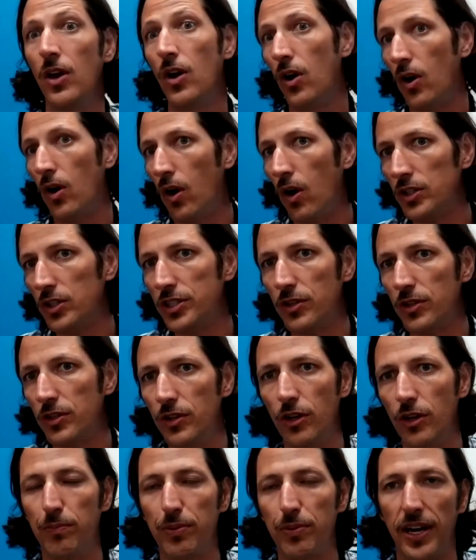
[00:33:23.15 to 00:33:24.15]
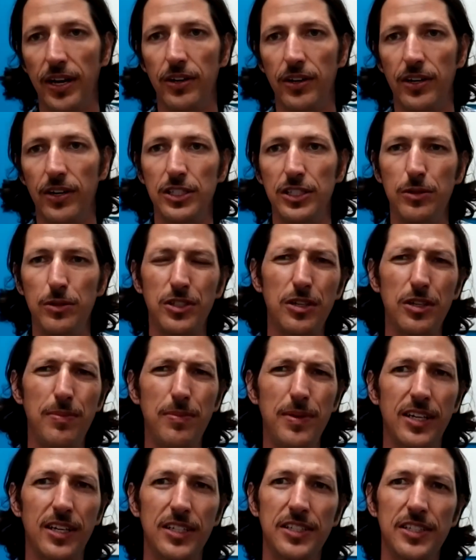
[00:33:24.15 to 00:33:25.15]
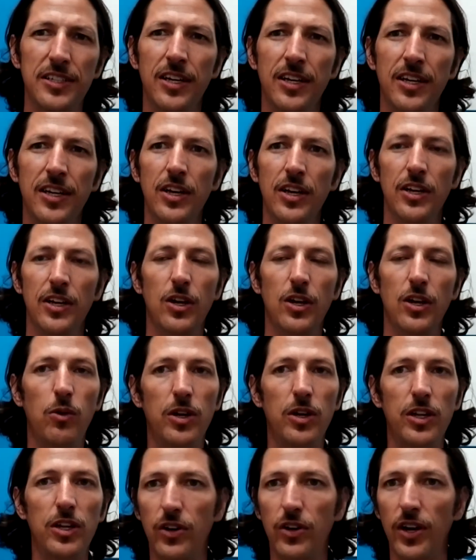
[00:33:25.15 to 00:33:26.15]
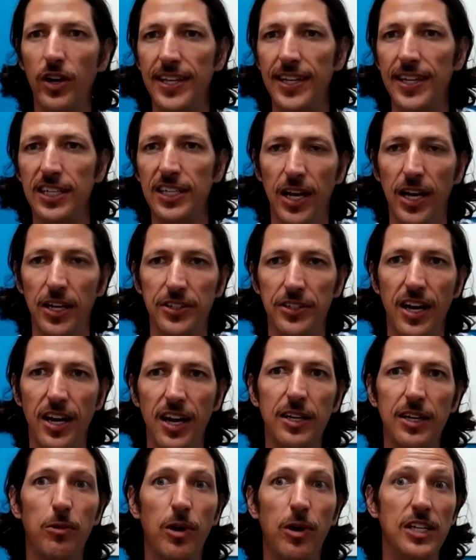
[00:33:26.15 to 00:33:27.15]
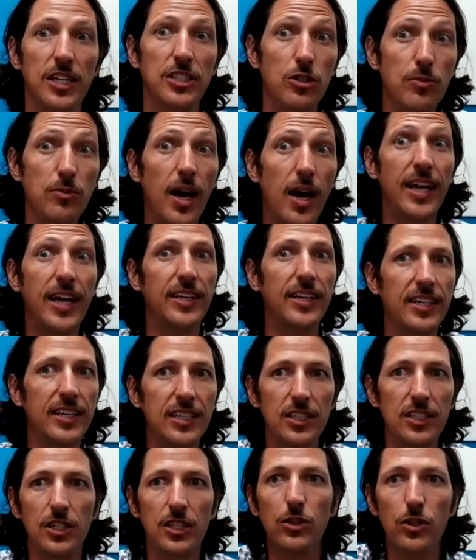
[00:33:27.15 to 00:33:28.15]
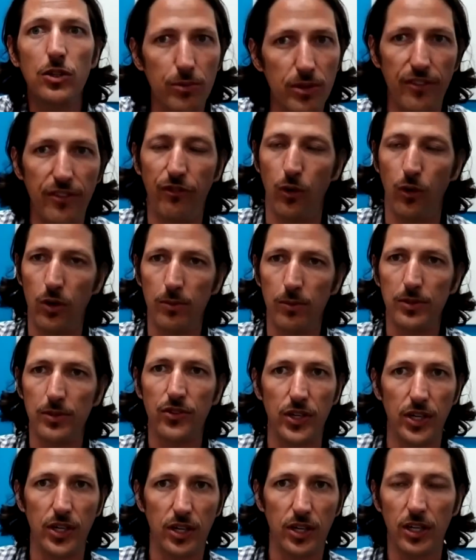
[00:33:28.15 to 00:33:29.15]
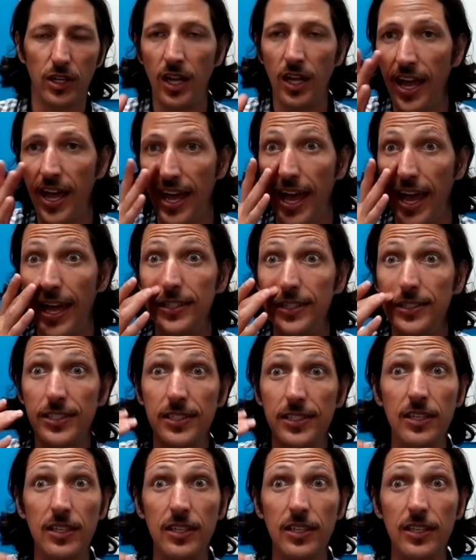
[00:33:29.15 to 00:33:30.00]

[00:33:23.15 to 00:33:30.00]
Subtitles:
also no-brainer, especially because, one of the great things about DocketWise, you might need to do 3 forms for your clients,